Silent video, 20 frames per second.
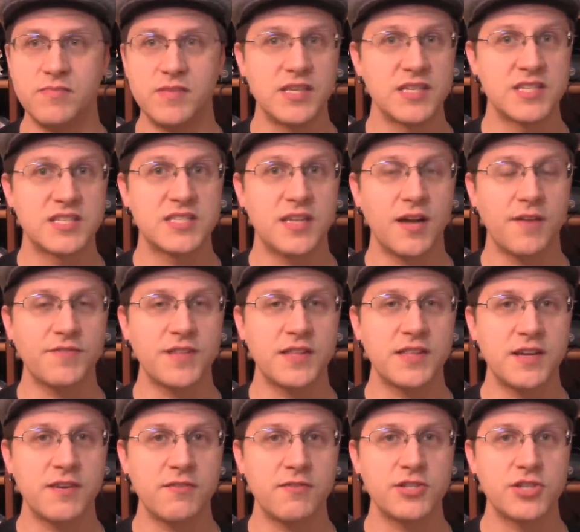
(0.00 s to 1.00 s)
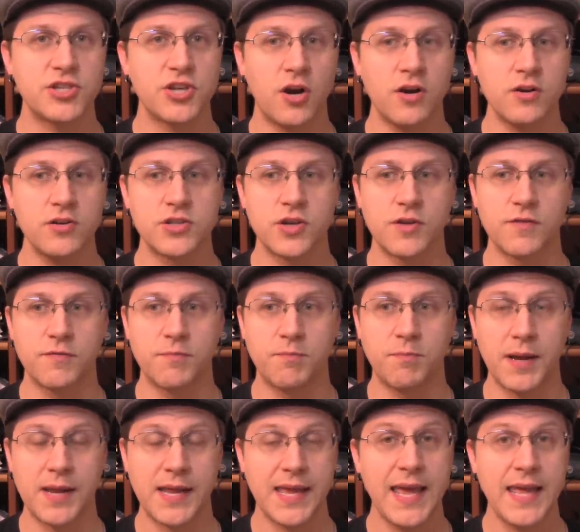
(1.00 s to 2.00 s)
the stuff that they're in charge
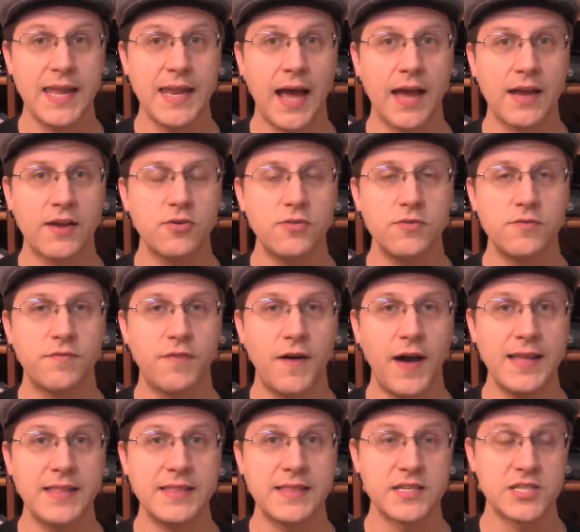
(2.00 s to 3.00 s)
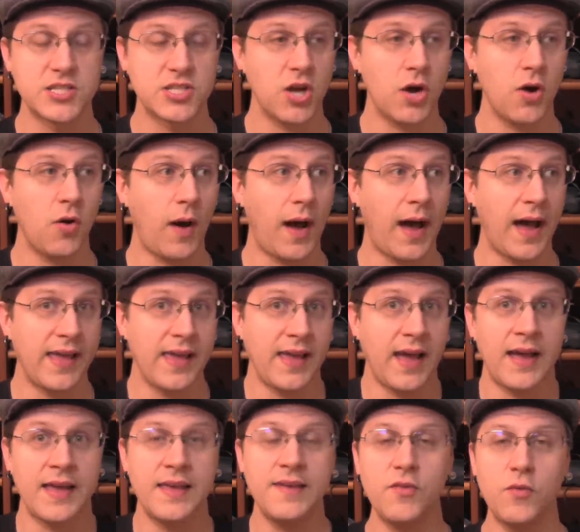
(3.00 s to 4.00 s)
of. But again, I couldn't find this. So
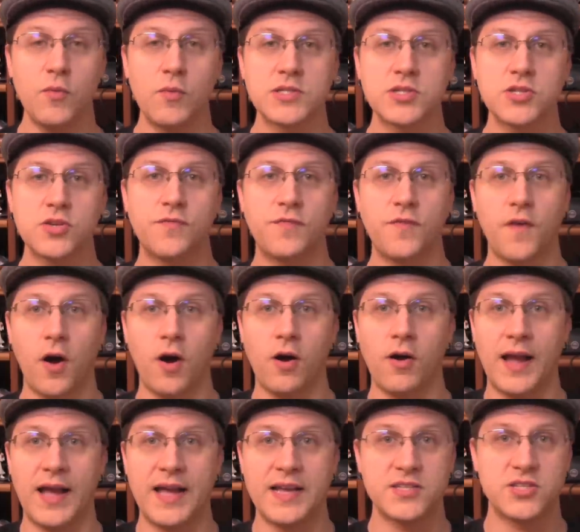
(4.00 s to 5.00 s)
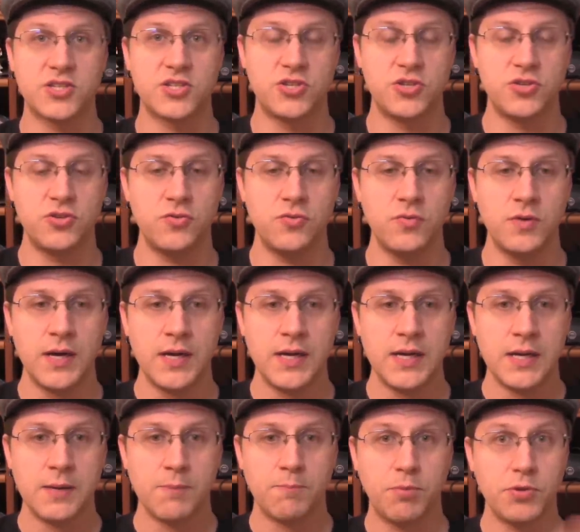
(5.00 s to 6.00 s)
I even went so far as to
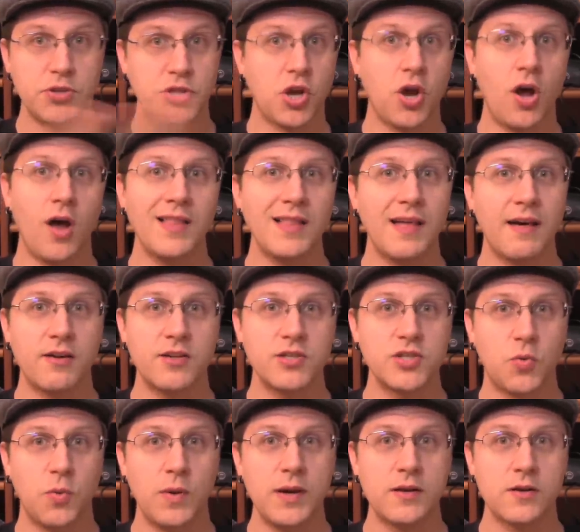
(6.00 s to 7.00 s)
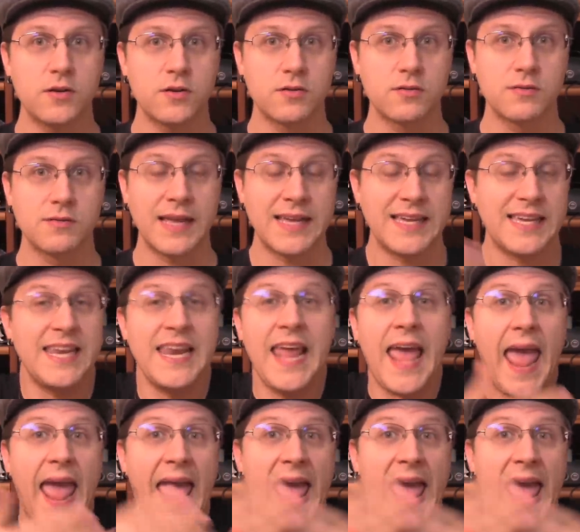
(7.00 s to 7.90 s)
put the call out on Twitter. Like, can